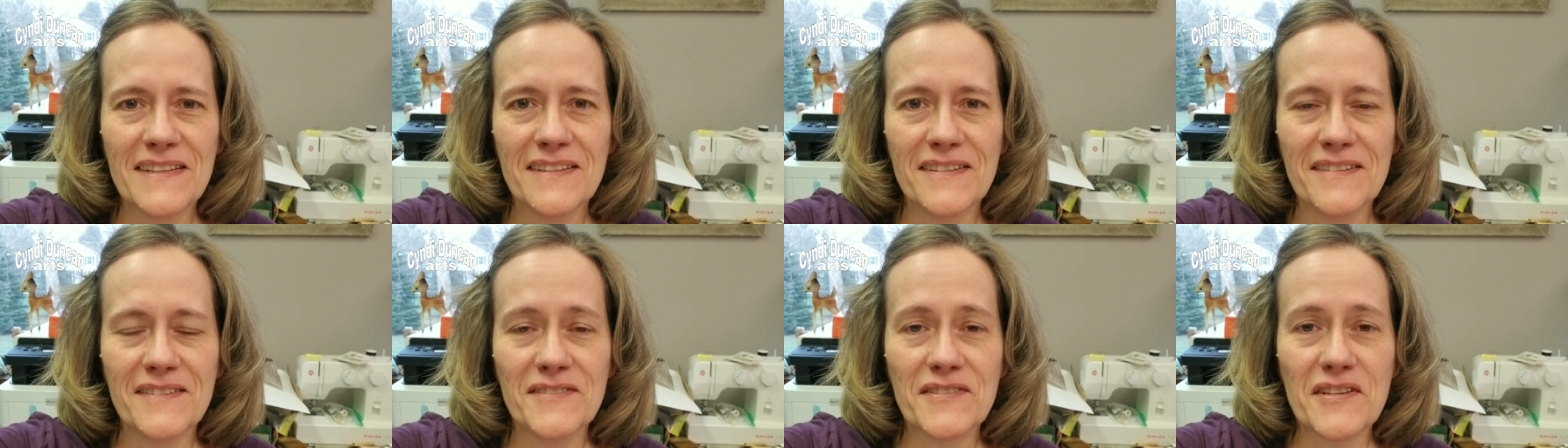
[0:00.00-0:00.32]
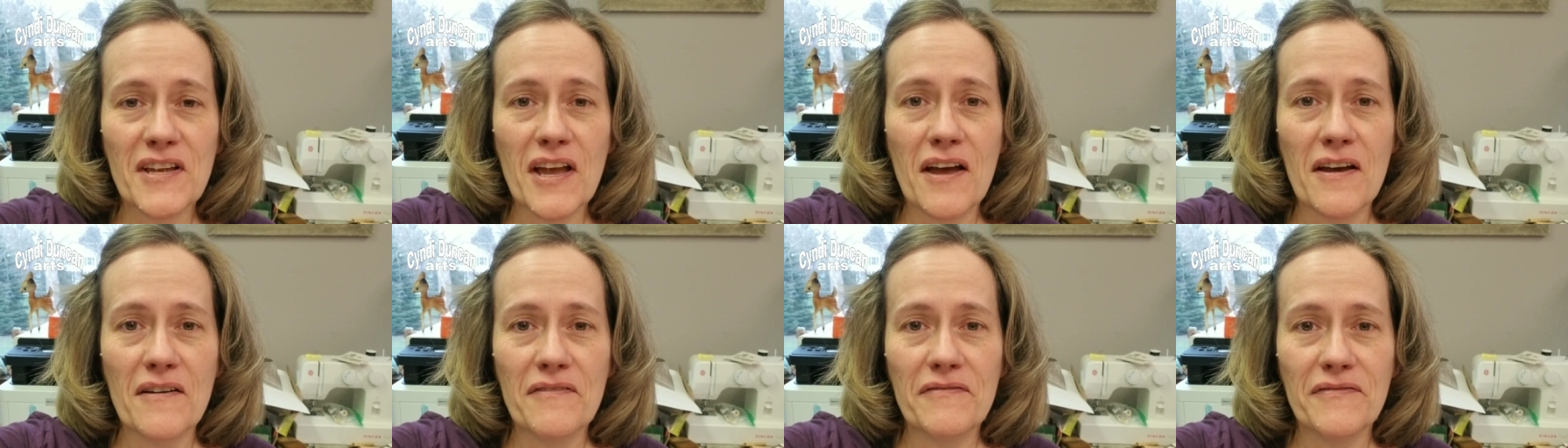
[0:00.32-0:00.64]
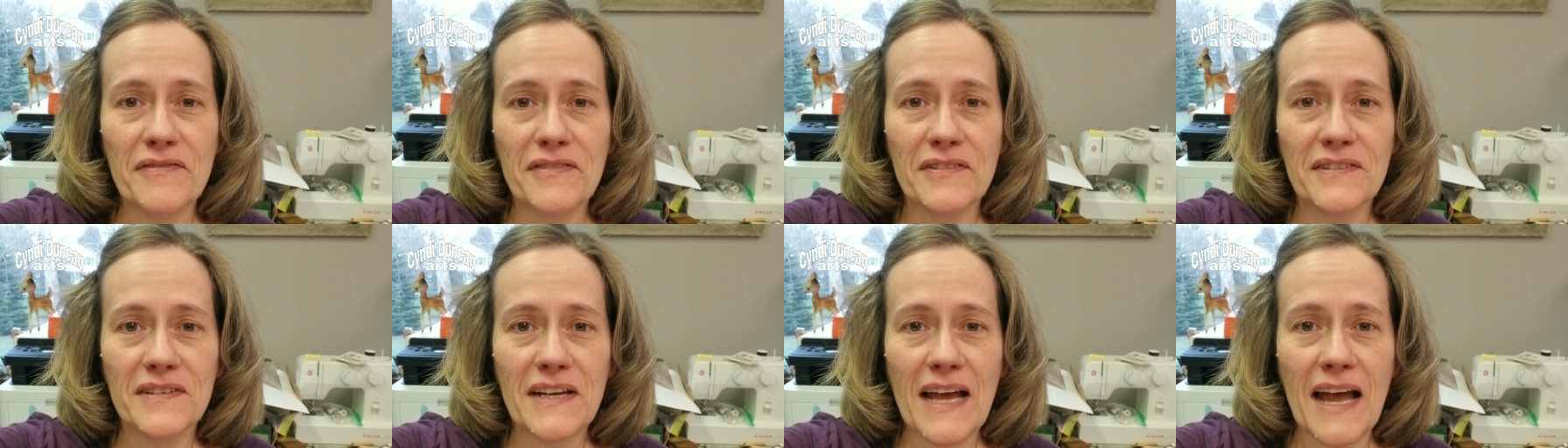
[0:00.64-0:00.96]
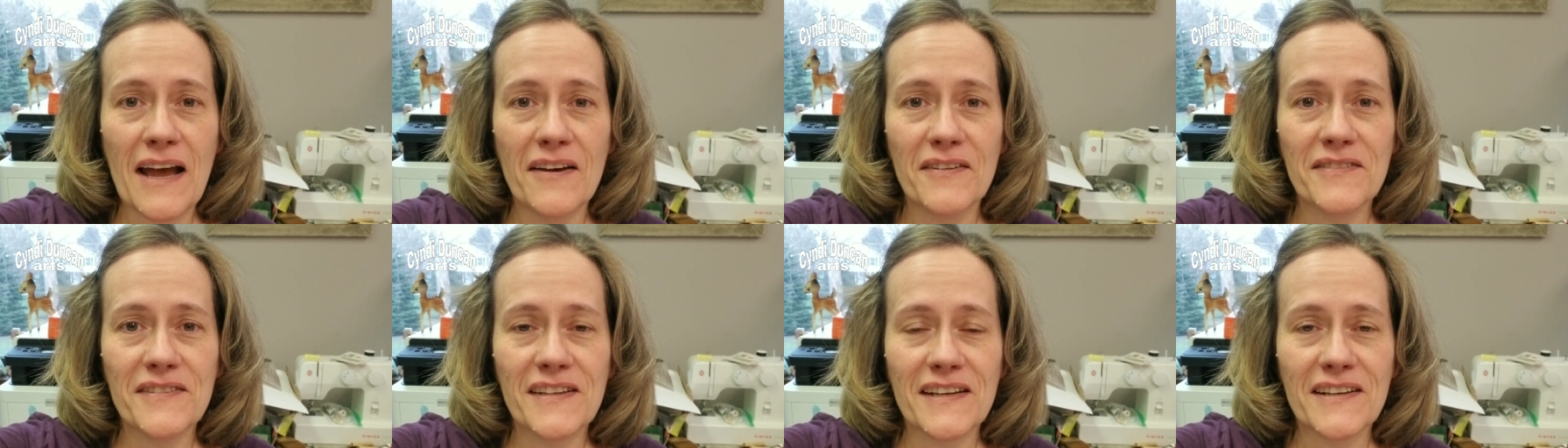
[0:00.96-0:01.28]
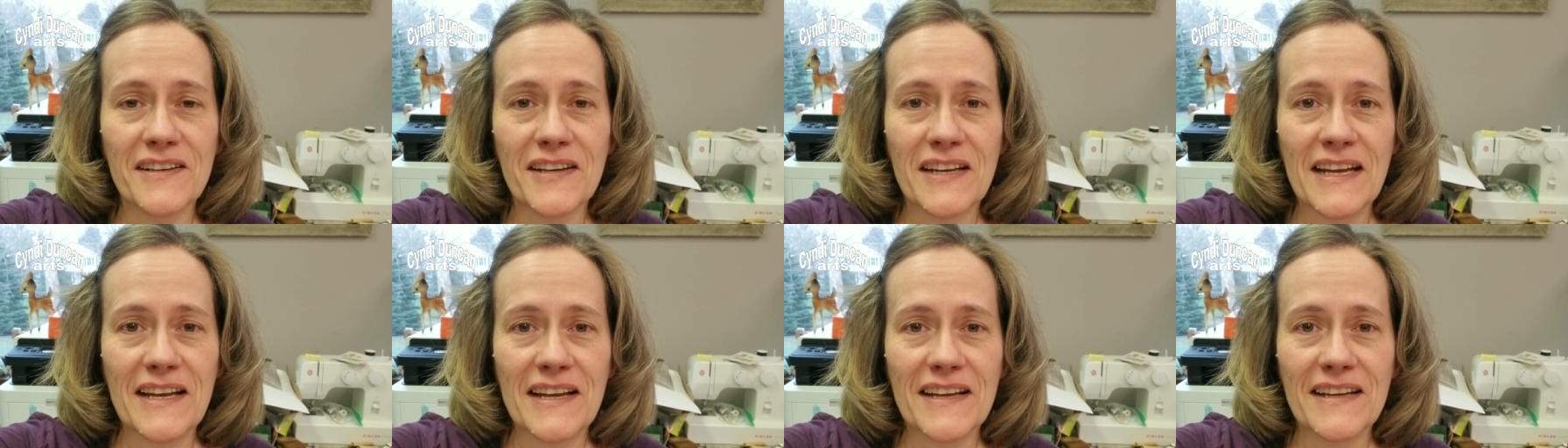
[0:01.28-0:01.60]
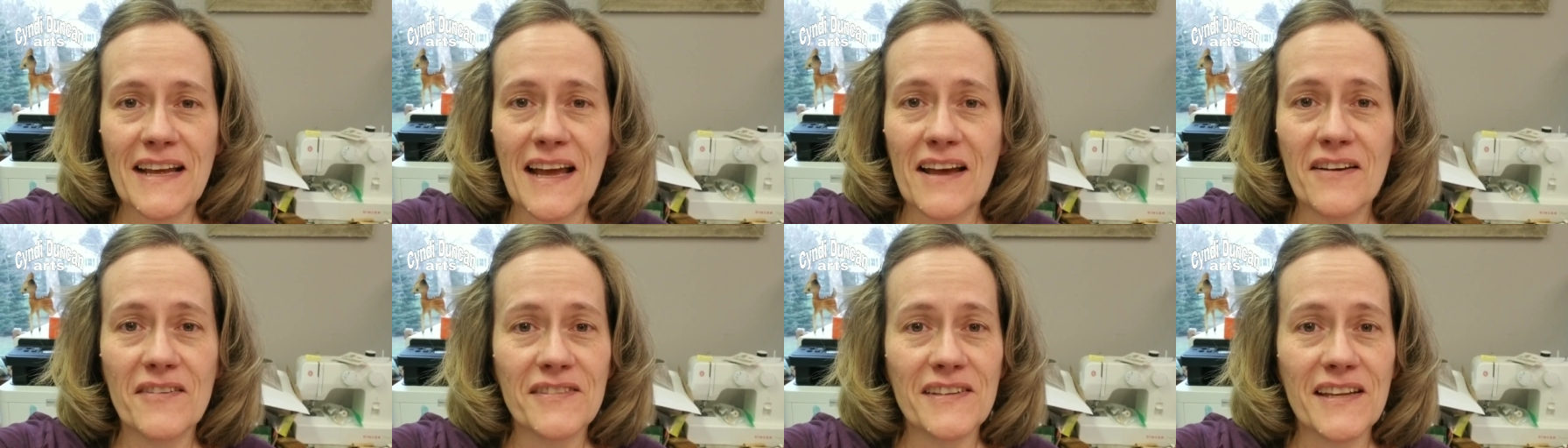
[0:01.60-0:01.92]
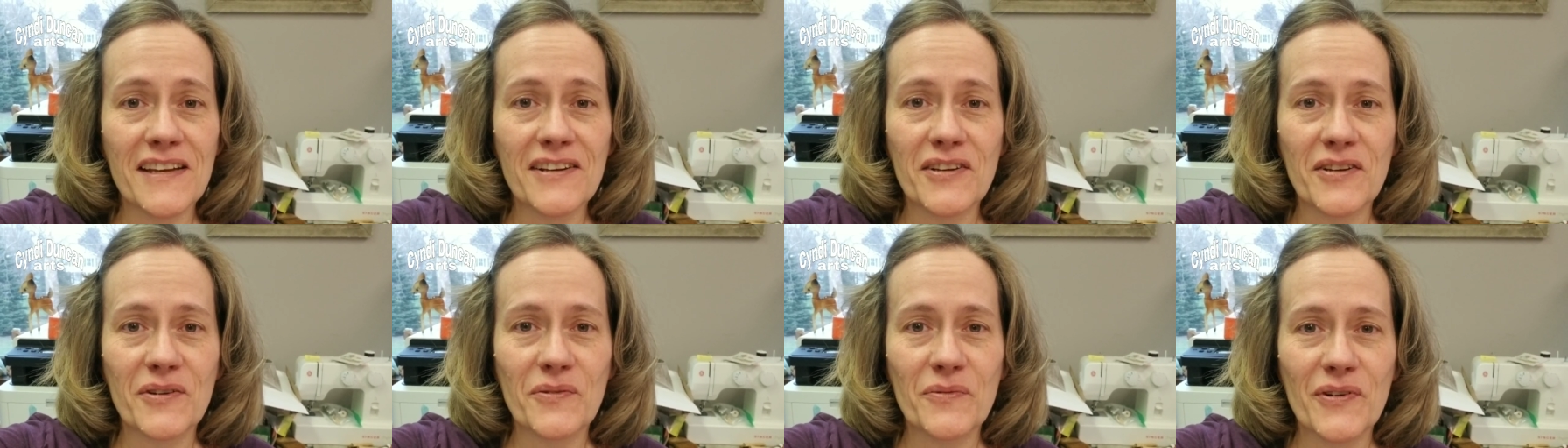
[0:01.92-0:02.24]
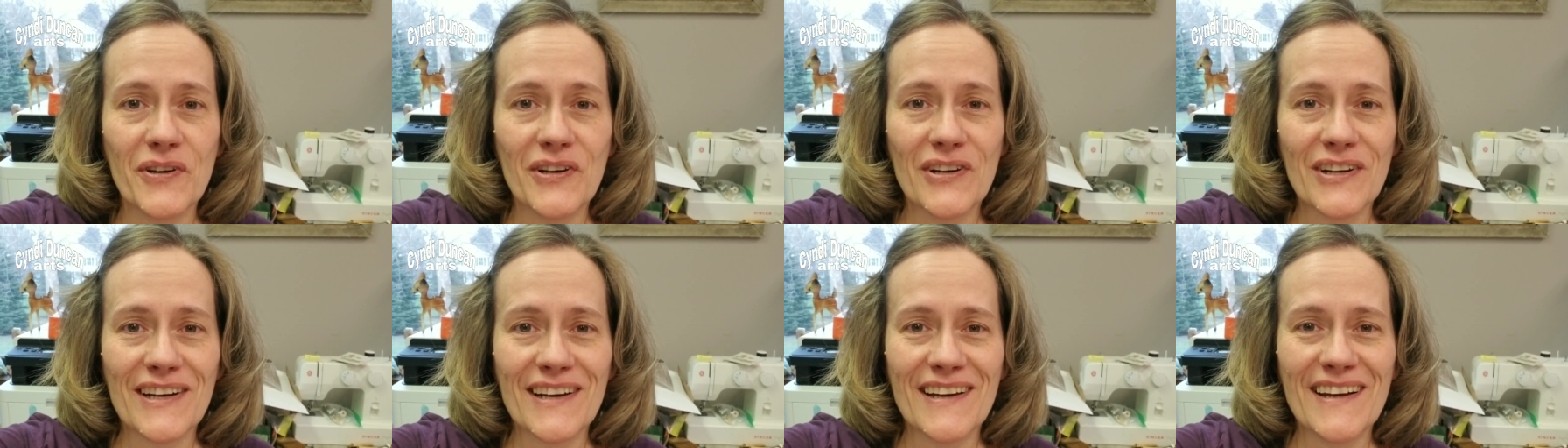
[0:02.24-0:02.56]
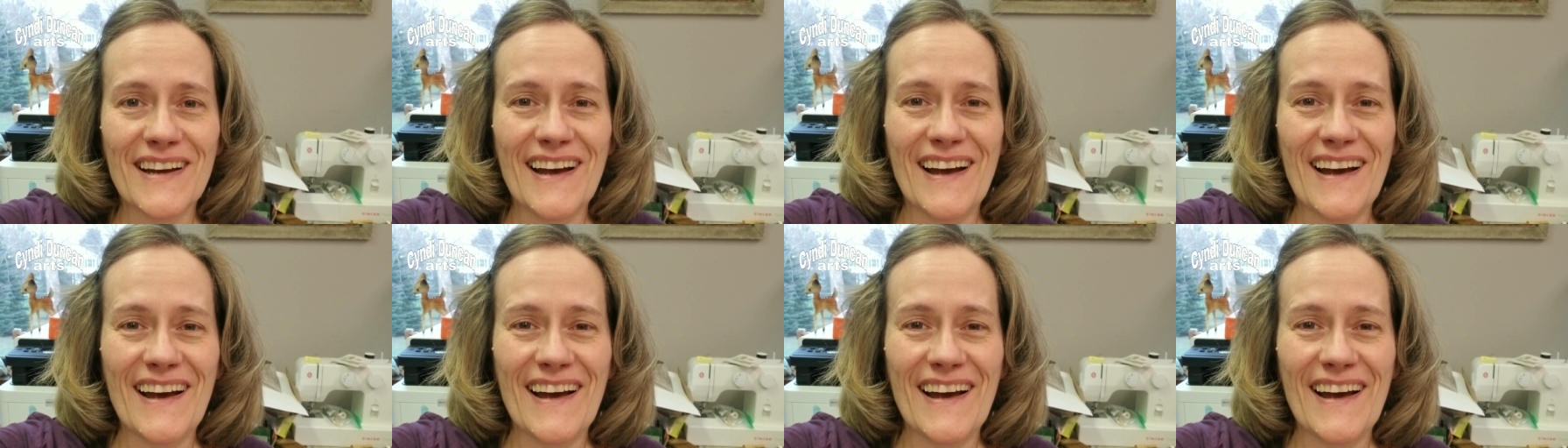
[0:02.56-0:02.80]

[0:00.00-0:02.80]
stuff, how's that going to how's that going to work?